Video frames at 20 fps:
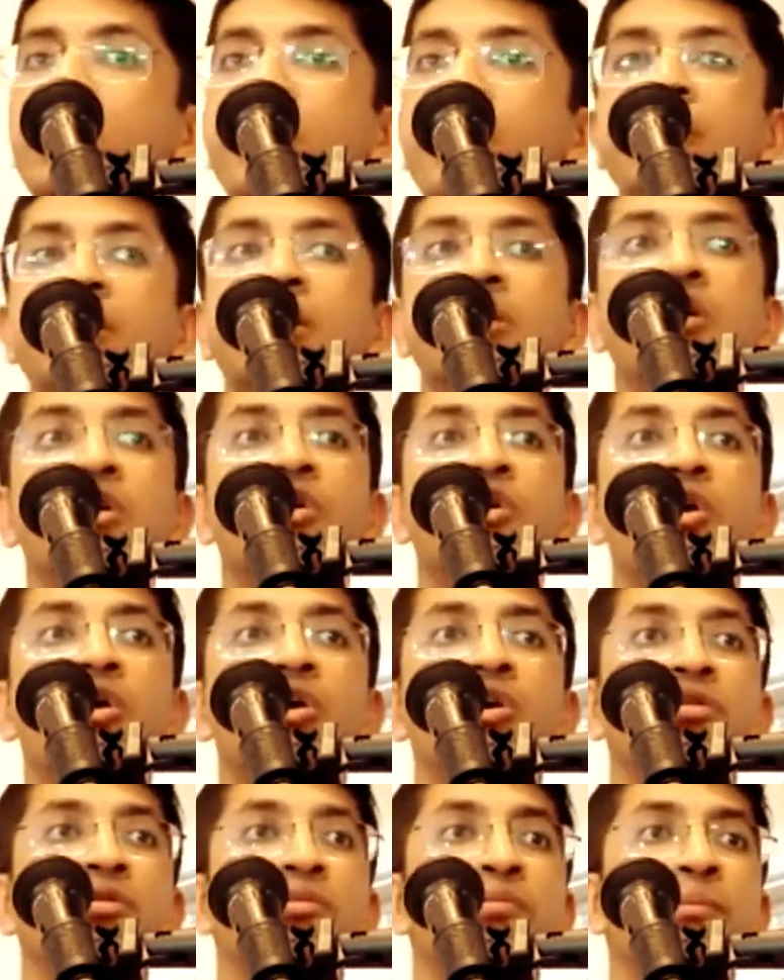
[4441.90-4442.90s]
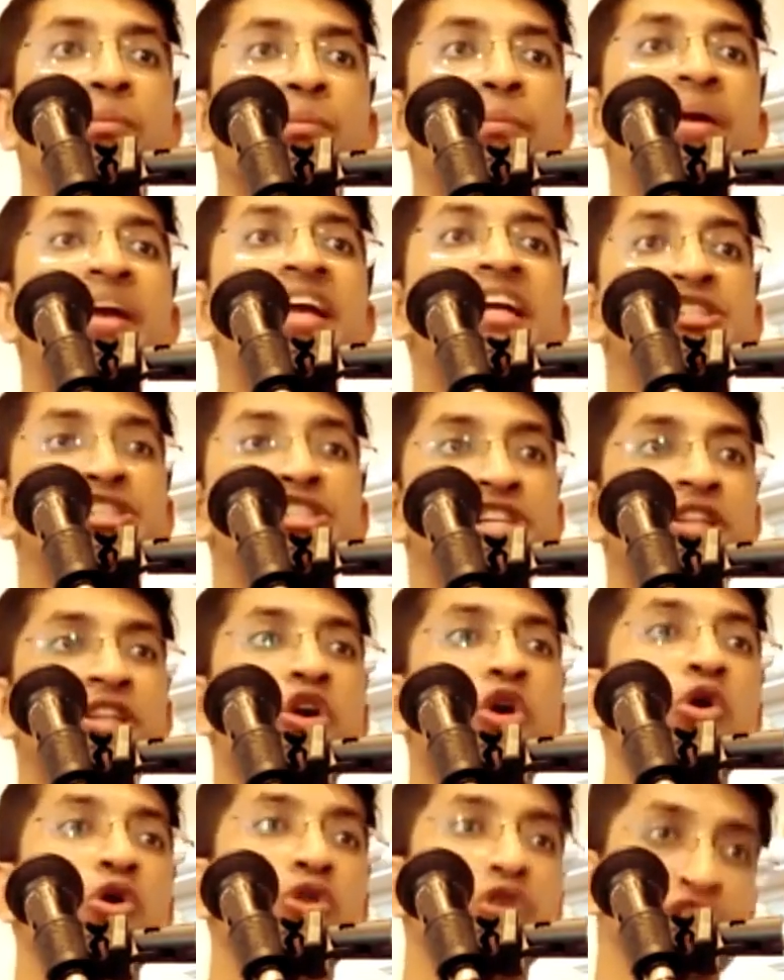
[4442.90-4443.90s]
in the beach, in
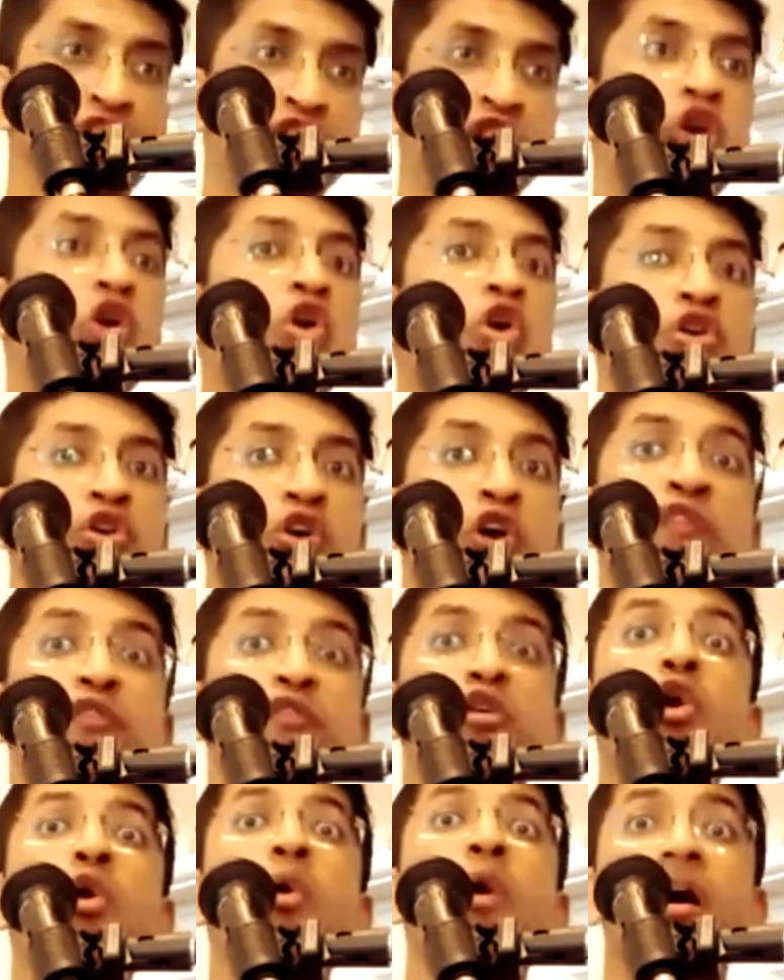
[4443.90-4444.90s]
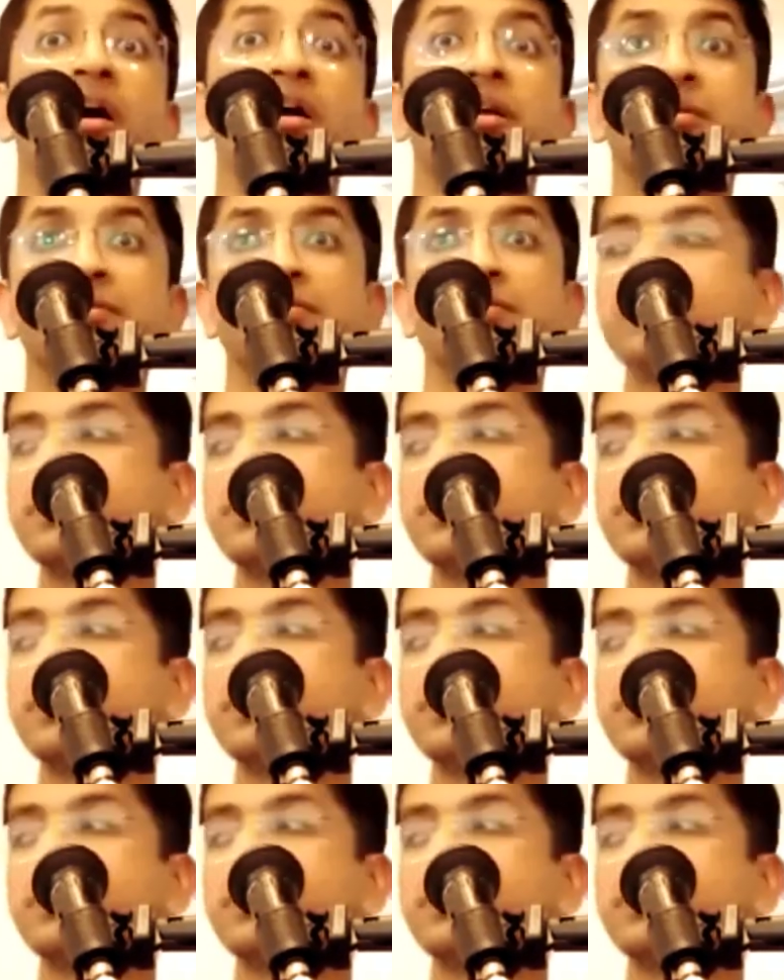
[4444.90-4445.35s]
the shore of Goa.